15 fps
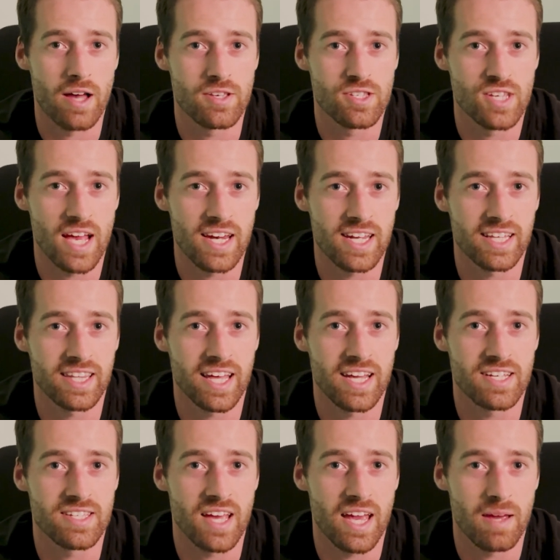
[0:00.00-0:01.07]
sending
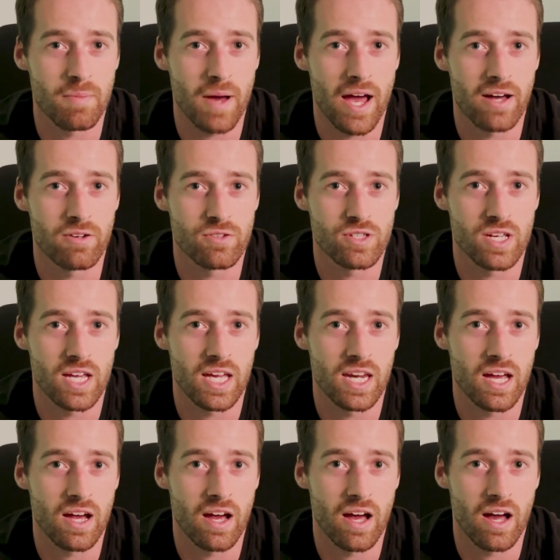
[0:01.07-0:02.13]
these emails in
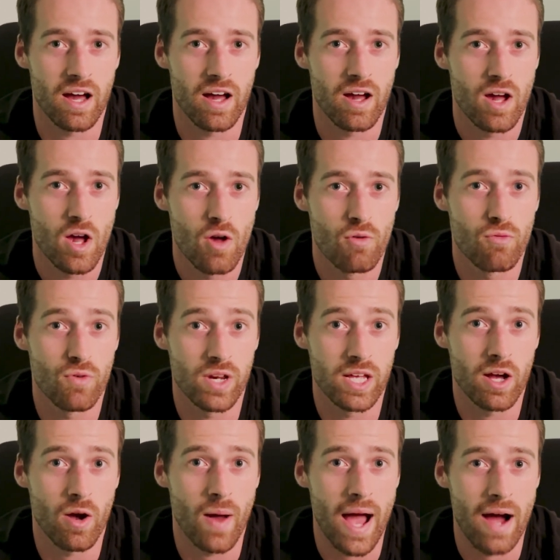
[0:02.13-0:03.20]
a
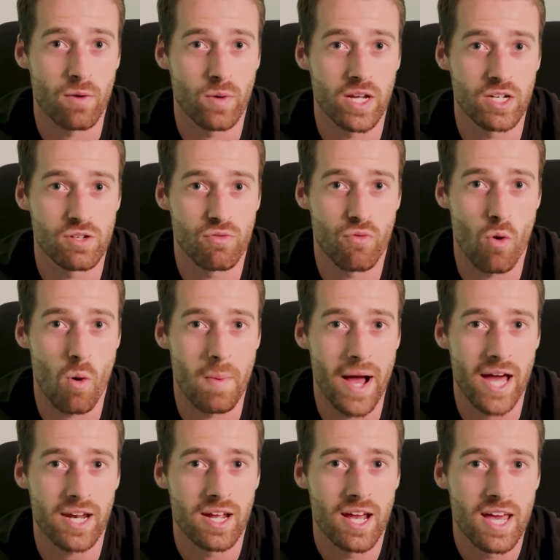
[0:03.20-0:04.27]
video outreach
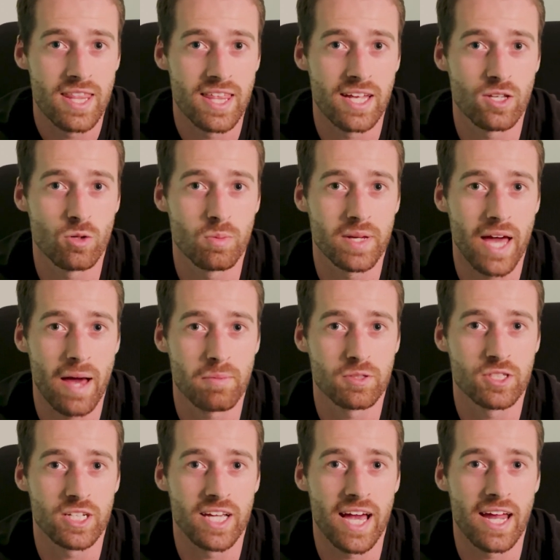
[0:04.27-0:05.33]
format, then you'll be able
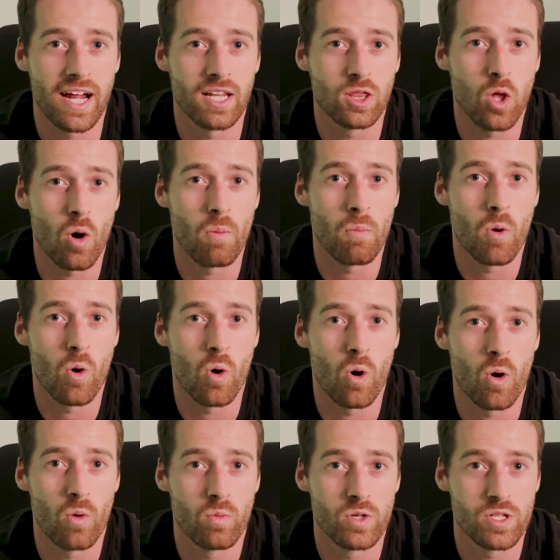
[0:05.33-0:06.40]
to get a lot
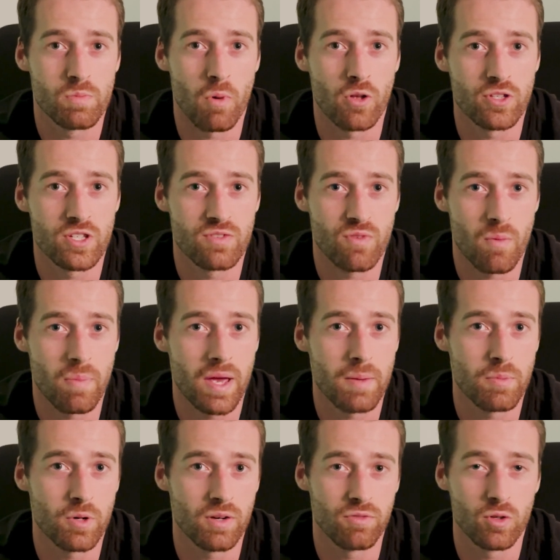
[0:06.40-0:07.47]
more responses from
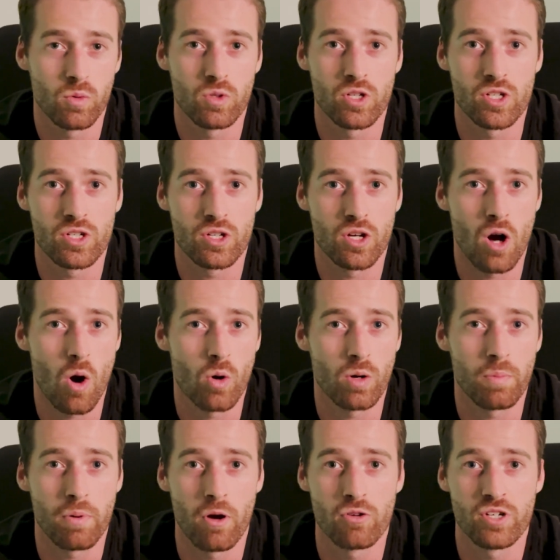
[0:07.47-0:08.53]
people if you were just cold
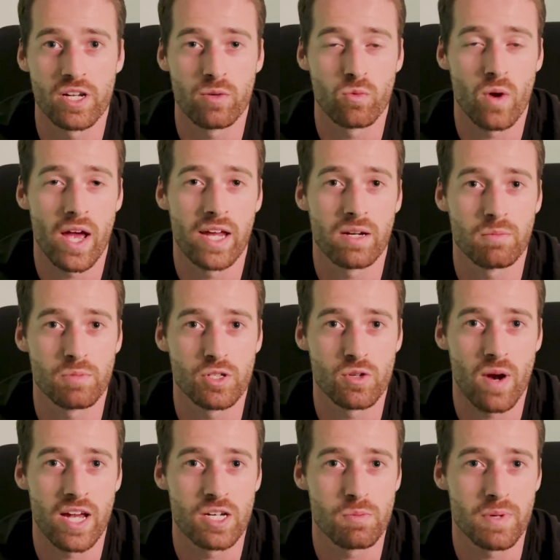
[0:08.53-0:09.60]
approaching random
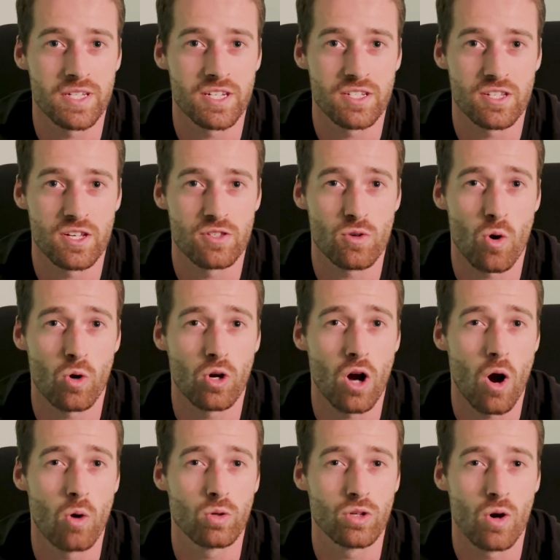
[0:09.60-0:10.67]
strange businesses or
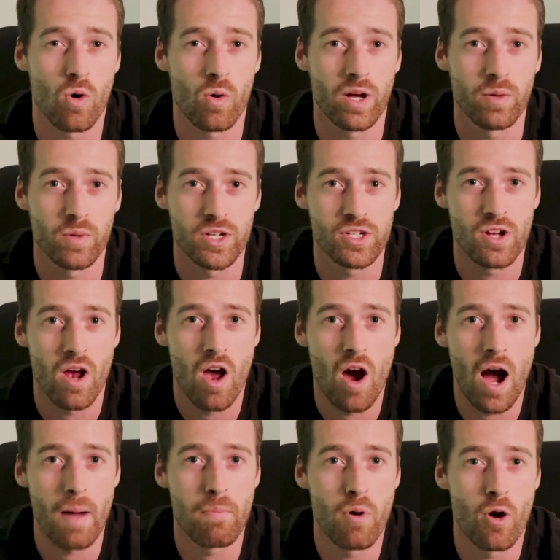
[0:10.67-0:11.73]
cold calling, which
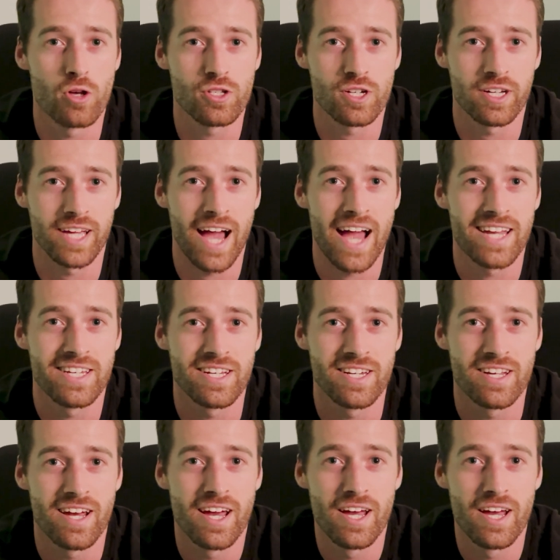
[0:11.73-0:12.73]
I personally hated